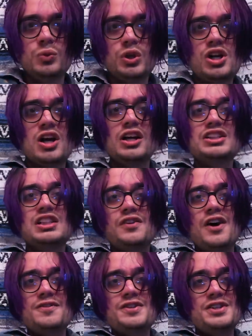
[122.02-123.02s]
Regardless of
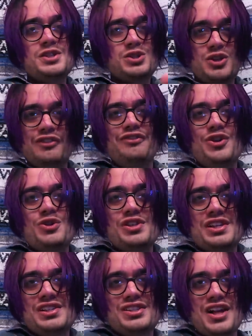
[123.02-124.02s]
all this
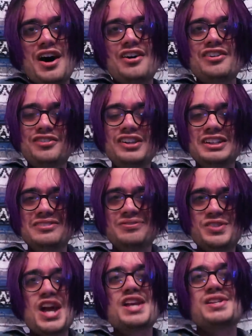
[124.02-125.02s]
confusing stuff in
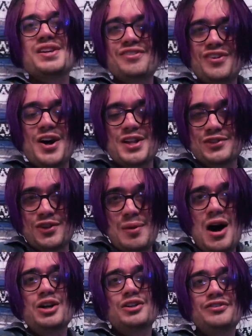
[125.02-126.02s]
Jason Faunt's
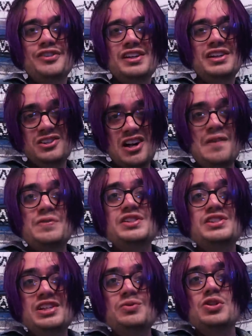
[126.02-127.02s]
filmography, he obviously
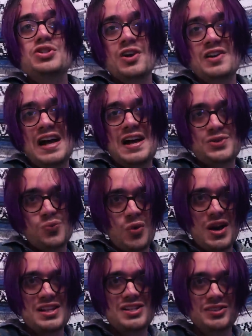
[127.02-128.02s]
did return as
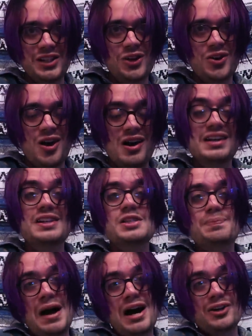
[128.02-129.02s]
Wes later on in his
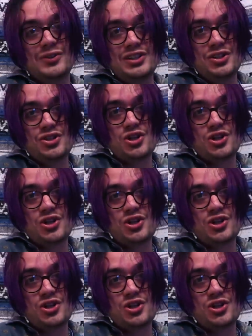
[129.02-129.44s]
Power Rangers